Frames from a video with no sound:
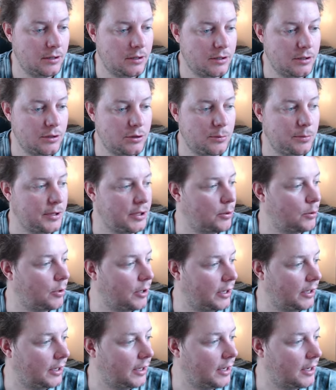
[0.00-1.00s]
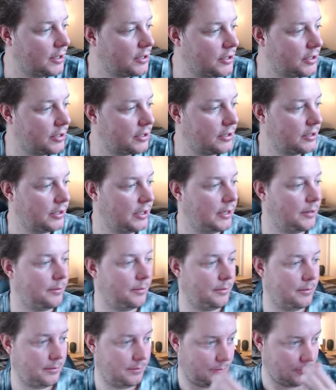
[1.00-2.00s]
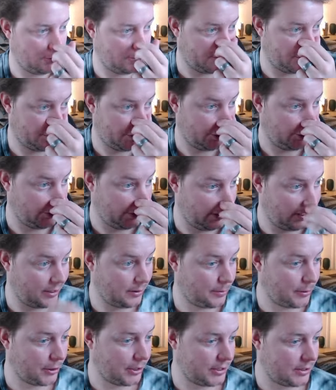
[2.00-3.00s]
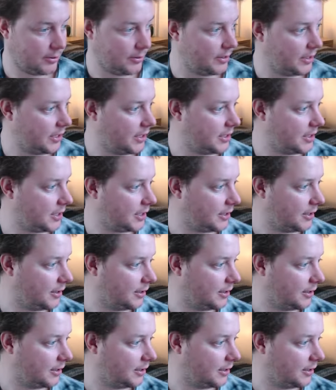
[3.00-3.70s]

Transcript: Should be quite large. Yep, almost 2 gigabytes on disk.